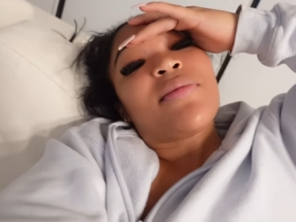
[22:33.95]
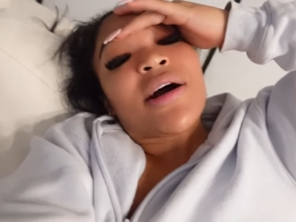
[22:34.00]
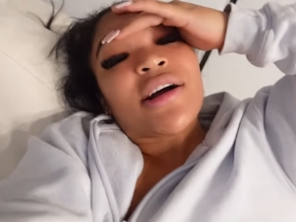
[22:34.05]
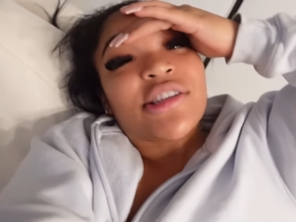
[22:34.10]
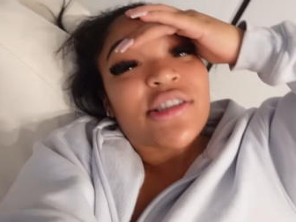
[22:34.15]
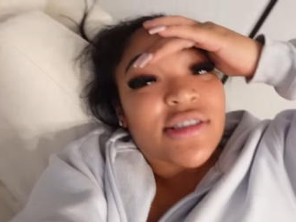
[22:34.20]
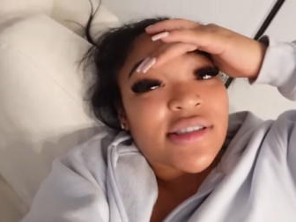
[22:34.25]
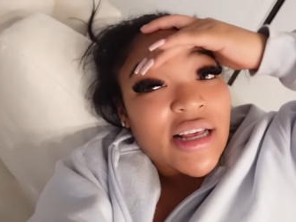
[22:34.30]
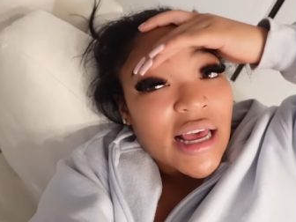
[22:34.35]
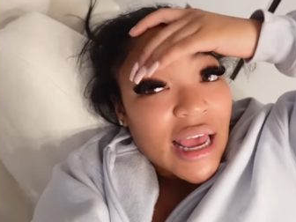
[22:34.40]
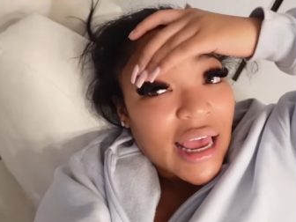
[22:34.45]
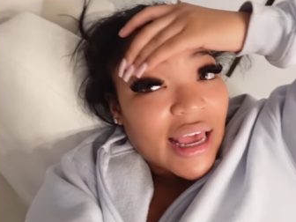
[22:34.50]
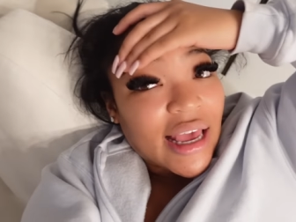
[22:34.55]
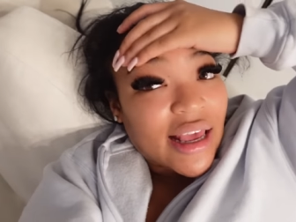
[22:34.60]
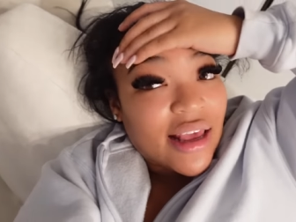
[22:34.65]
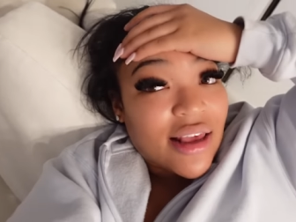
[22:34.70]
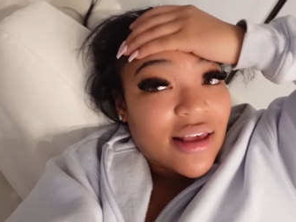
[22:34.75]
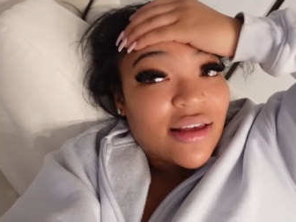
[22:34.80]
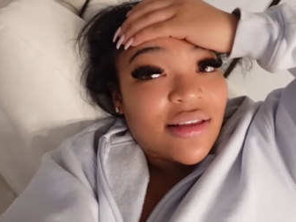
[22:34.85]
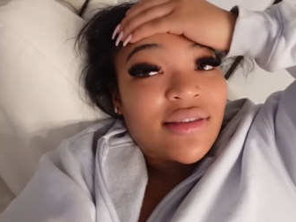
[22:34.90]
I just
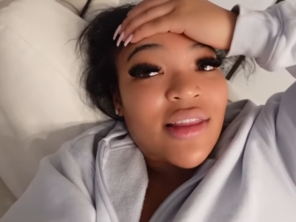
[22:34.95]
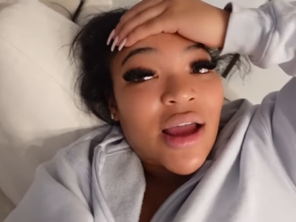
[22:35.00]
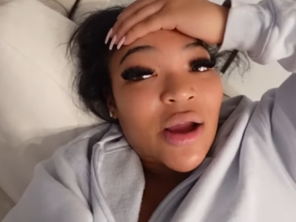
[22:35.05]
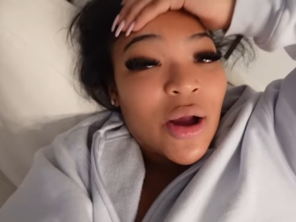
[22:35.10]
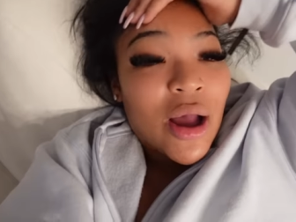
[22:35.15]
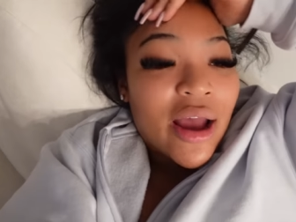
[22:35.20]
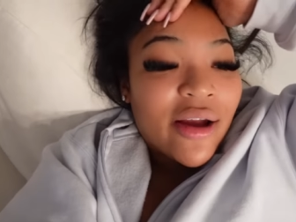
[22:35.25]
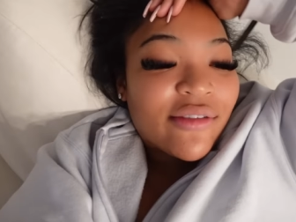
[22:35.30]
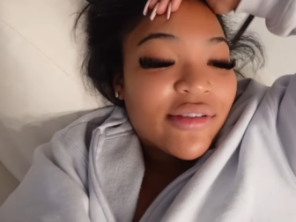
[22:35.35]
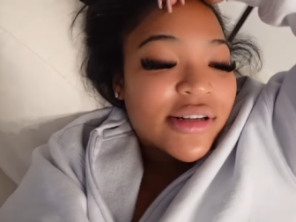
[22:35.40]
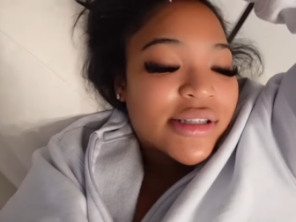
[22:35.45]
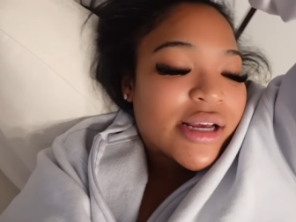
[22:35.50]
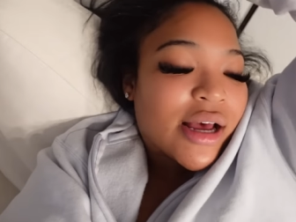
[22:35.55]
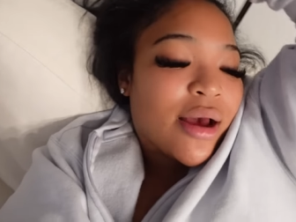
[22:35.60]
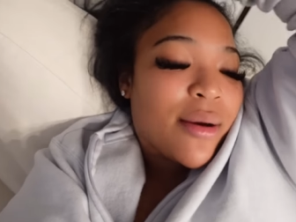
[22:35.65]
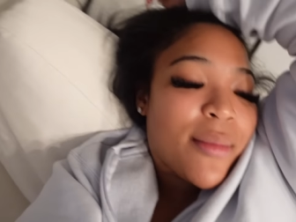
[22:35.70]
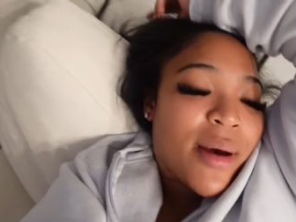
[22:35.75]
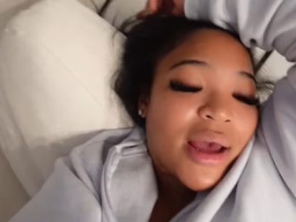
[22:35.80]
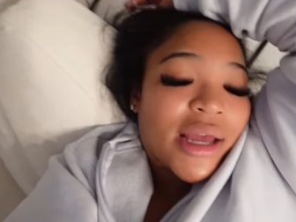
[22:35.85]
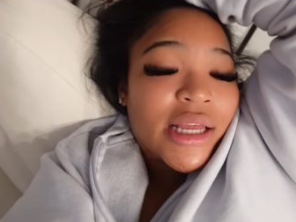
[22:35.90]
ate. Like every
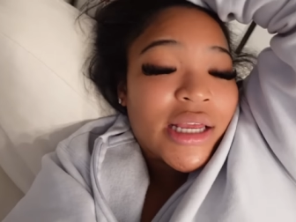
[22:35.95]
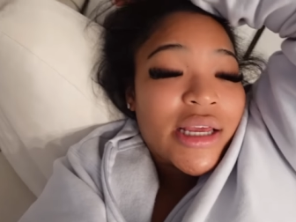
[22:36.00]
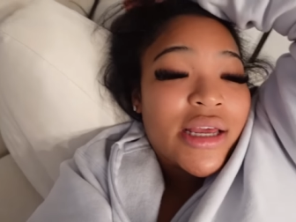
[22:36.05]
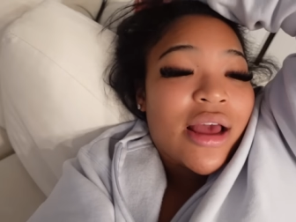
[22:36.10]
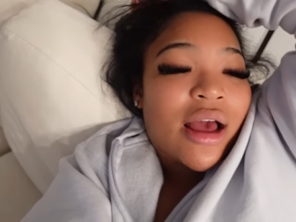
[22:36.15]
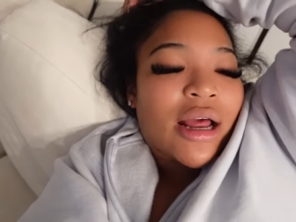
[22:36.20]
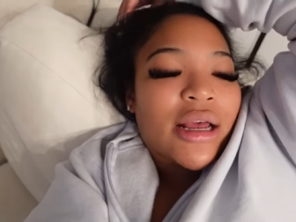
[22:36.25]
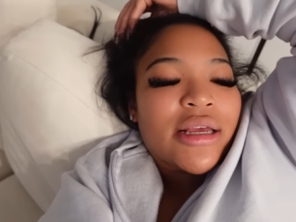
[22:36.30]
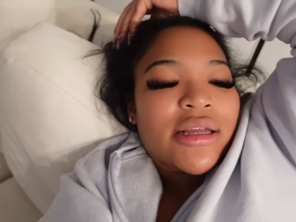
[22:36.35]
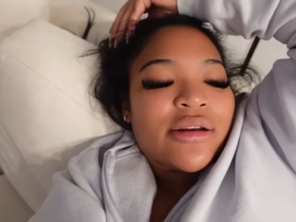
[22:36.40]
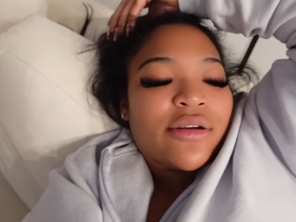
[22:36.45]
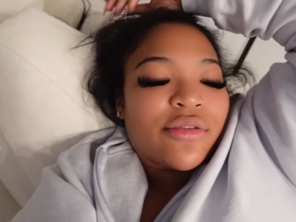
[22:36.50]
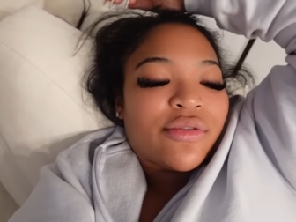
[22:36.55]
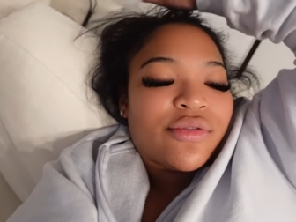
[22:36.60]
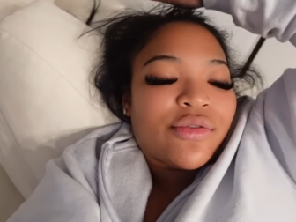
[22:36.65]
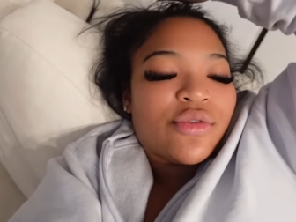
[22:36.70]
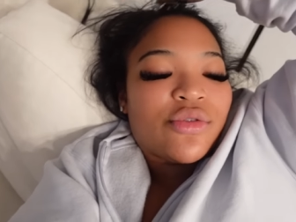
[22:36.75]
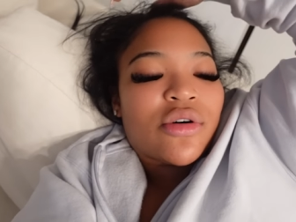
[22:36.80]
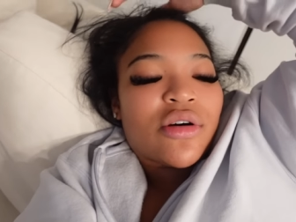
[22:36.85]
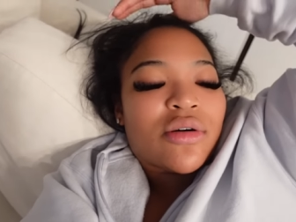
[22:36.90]
time I eat, I get no
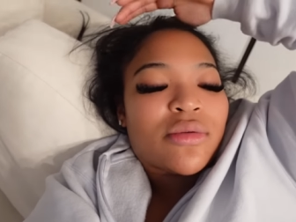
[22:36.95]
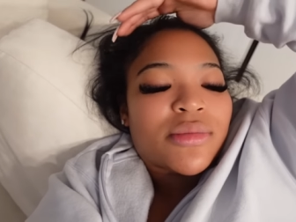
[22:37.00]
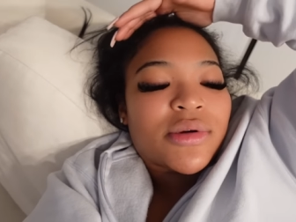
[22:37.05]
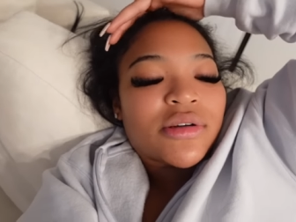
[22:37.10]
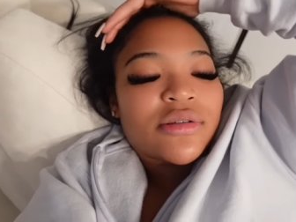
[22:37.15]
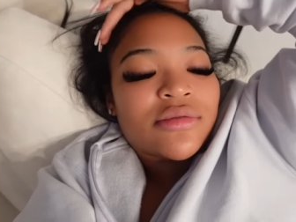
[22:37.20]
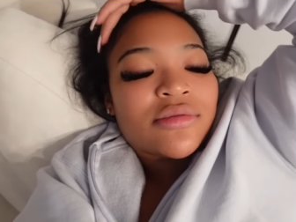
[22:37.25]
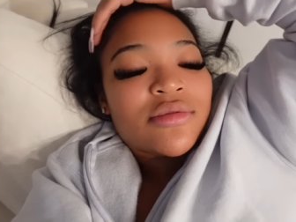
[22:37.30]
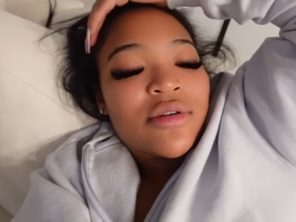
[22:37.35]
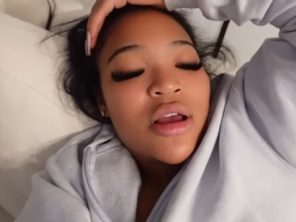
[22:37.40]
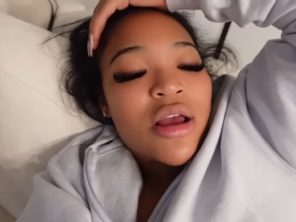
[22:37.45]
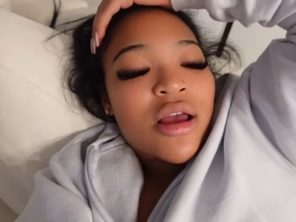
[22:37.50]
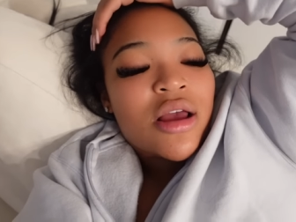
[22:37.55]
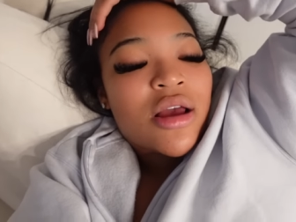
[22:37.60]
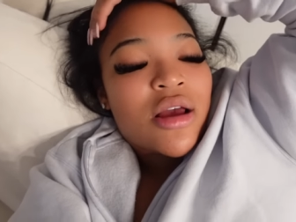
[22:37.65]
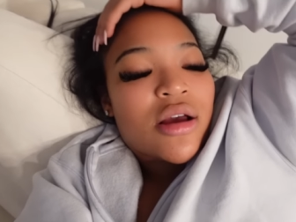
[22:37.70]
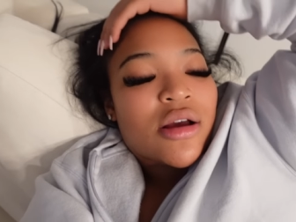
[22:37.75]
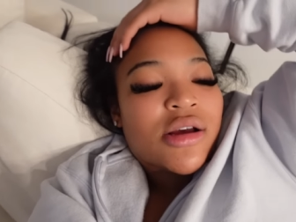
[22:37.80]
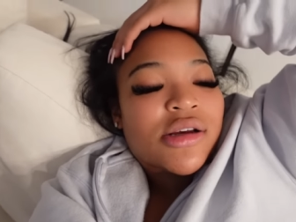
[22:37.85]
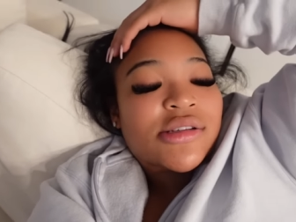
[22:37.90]
food coma.
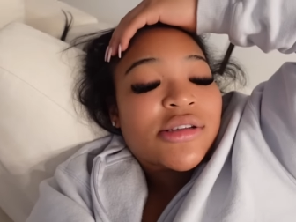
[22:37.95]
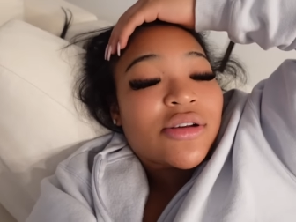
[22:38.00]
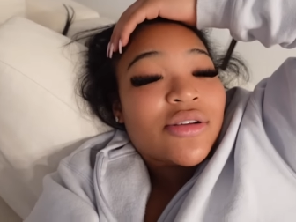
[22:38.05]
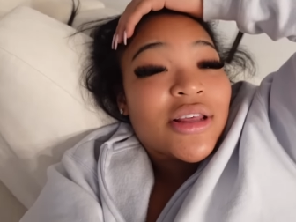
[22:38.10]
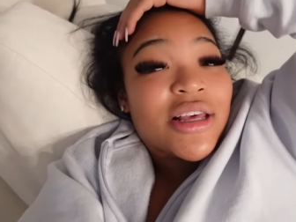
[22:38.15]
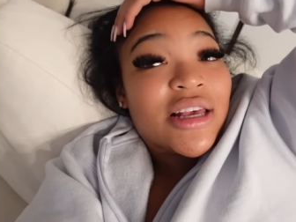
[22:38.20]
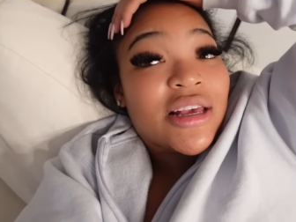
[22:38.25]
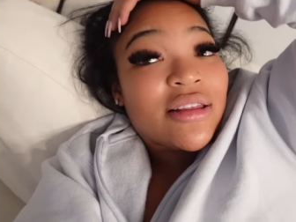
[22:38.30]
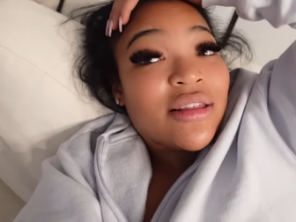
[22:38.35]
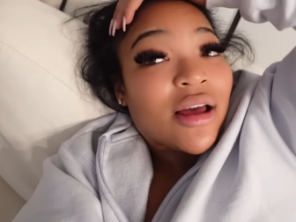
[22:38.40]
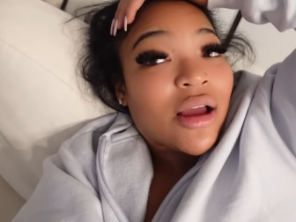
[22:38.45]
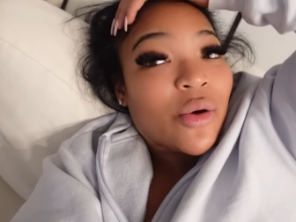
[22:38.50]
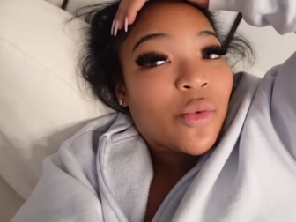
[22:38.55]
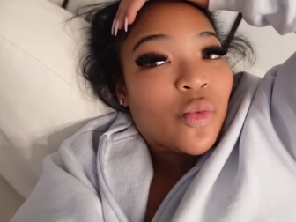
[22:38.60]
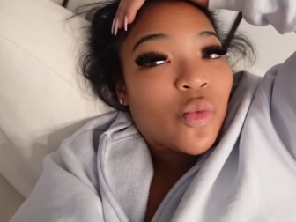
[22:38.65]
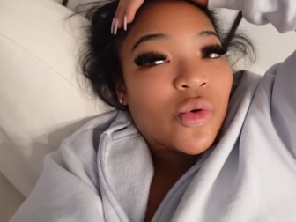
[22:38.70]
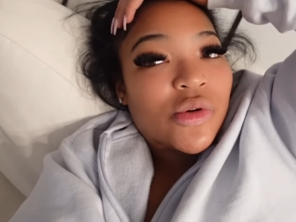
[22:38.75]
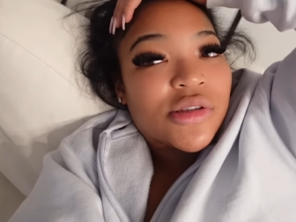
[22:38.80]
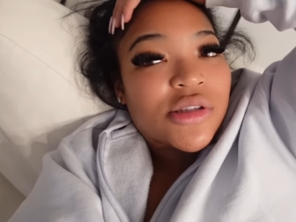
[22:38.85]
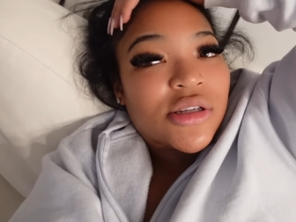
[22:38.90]
Cause I only eat like
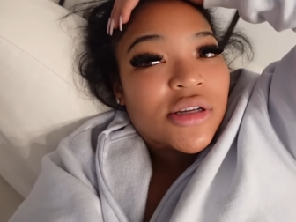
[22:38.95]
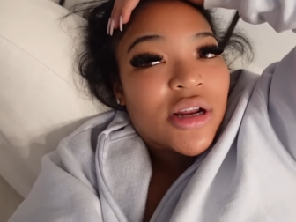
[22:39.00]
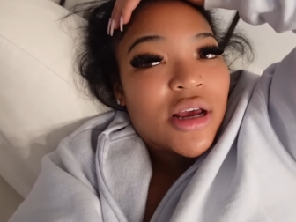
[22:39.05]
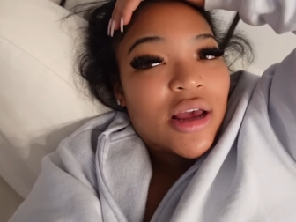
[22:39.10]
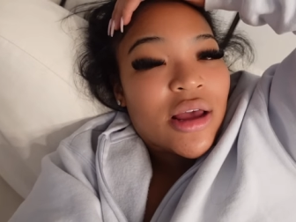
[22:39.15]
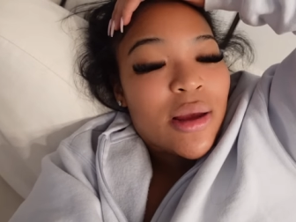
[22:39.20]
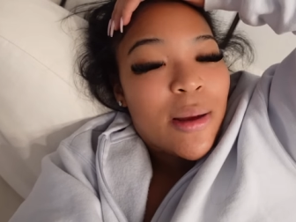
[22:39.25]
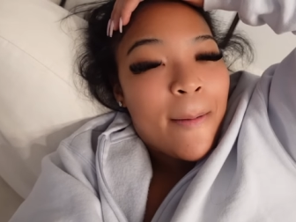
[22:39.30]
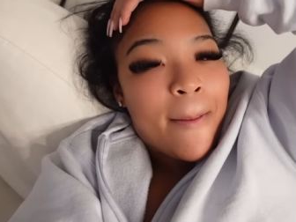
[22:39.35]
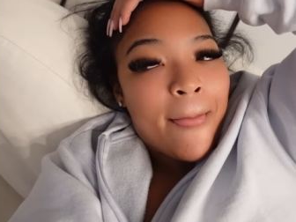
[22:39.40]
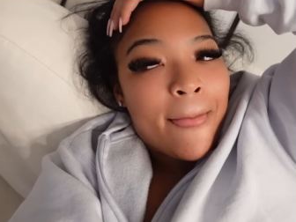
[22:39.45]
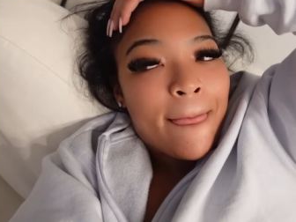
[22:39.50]
once a day.